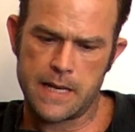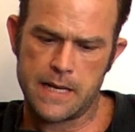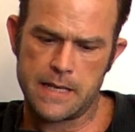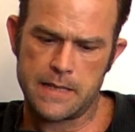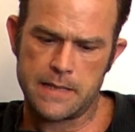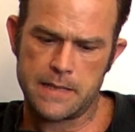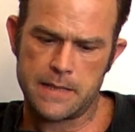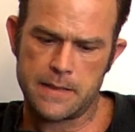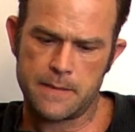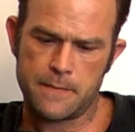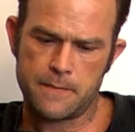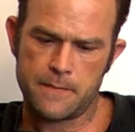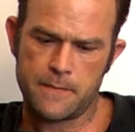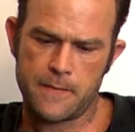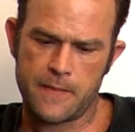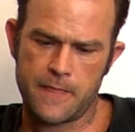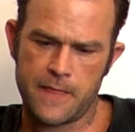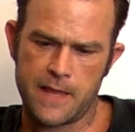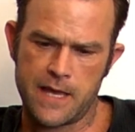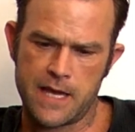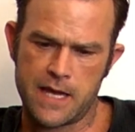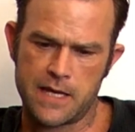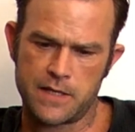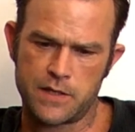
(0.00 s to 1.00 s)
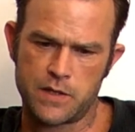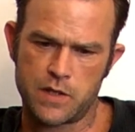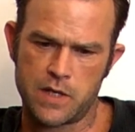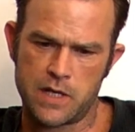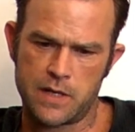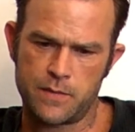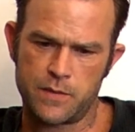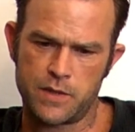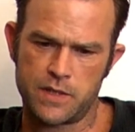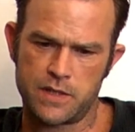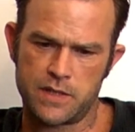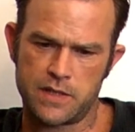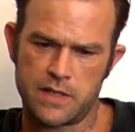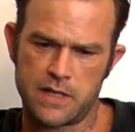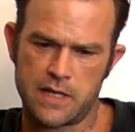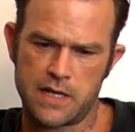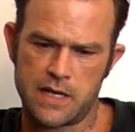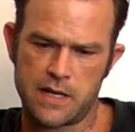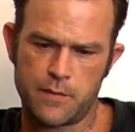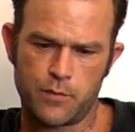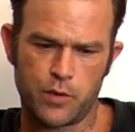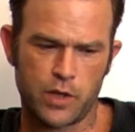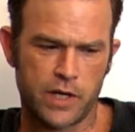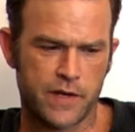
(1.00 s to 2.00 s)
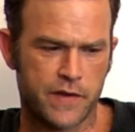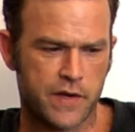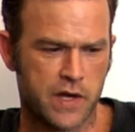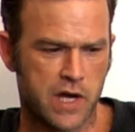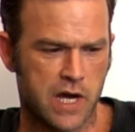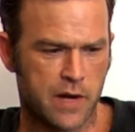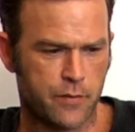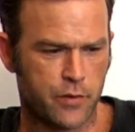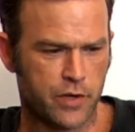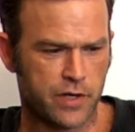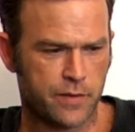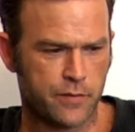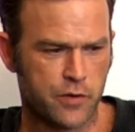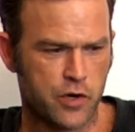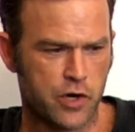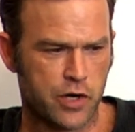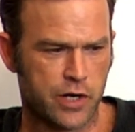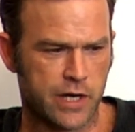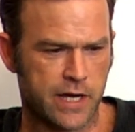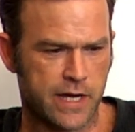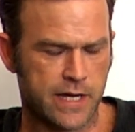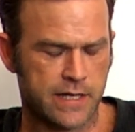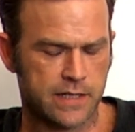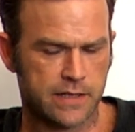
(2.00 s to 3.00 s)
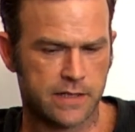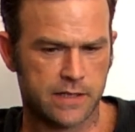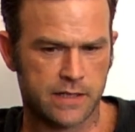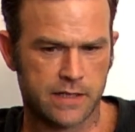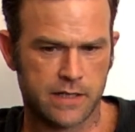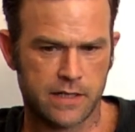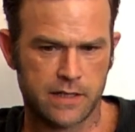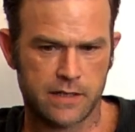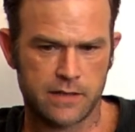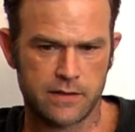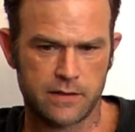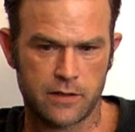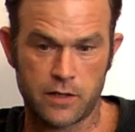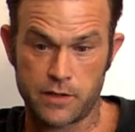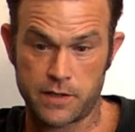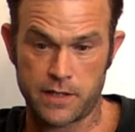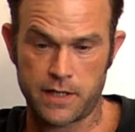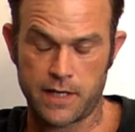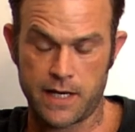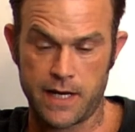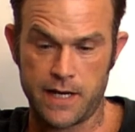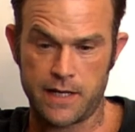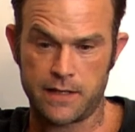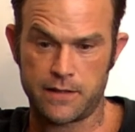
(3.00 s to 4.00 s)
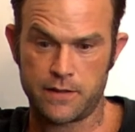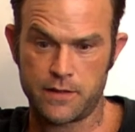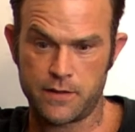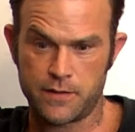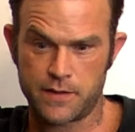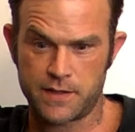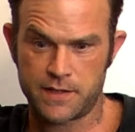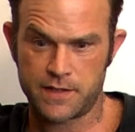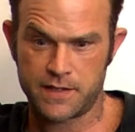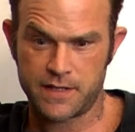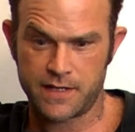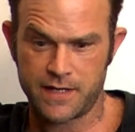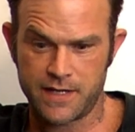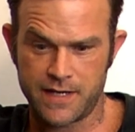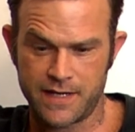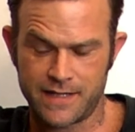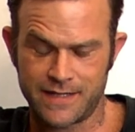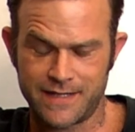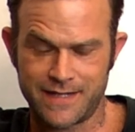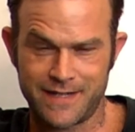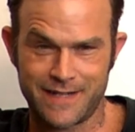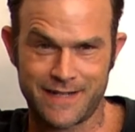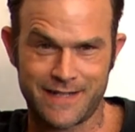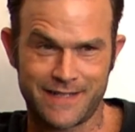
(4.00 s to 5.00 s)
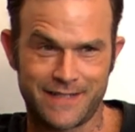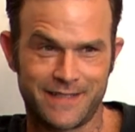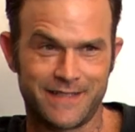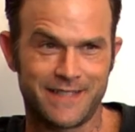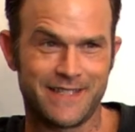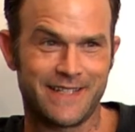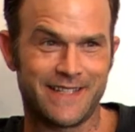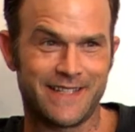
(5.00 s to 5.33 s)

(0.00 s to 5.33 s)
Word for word: And yeah, so and I play the Opry tomorrow night, or tonight. No, it's tonight. God,